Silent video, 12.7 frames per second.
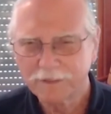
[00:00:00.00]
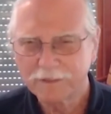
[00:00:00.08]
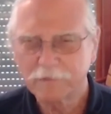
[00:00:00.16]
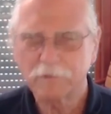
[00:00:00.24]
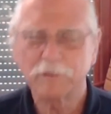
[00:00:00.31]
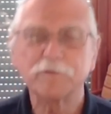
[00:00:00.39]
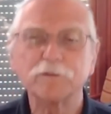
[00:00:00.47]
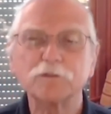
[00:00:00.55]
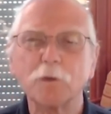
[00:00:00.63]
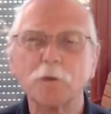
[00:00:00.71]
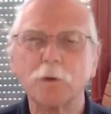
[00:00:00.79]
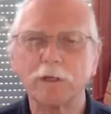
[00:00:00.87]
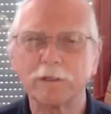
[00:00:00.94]
You wanted to feel
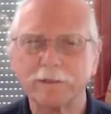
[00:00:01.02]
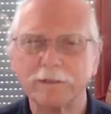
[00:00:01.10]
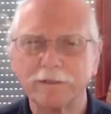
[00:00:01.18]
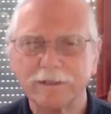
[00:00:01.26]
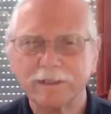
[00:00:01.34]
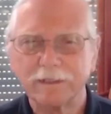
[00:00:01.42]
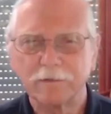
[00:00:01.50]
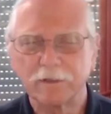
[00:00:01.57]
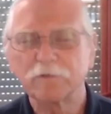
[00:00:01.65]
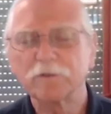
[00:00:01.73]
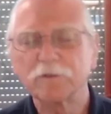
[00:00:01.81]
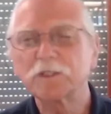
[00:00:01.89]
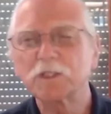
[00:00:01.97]
joy. You wanted to
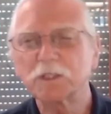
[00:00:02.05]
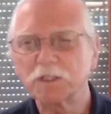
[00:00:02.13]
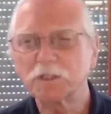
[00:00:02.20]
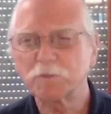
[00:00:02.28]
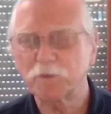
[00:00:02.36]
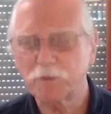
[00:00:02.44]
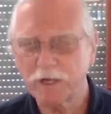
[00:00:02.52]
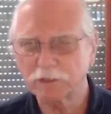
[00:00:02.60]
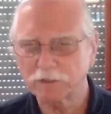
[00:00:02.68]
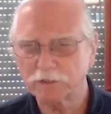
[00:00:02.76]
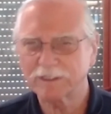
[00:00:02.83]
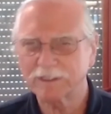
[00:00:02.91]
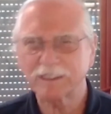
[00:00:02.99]
feel
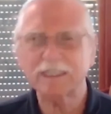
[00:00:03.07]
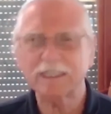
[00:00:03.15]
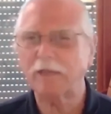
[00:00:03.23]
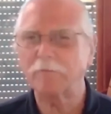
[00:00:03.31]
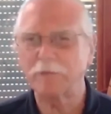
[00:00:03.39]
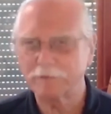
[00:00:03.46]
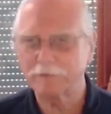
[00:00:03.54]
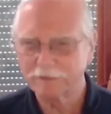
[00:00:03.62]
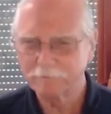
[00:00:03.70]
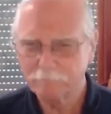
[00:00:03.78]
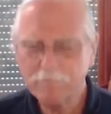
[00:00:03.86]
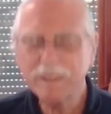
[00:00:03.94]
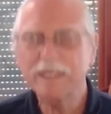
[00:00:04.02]
inspiration, excitement,
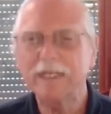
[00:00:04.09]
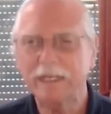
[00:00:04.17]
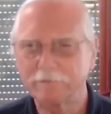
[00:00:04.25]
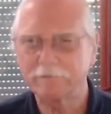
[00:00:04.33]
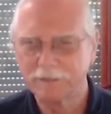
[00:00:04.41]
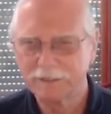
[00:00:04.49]
meaning.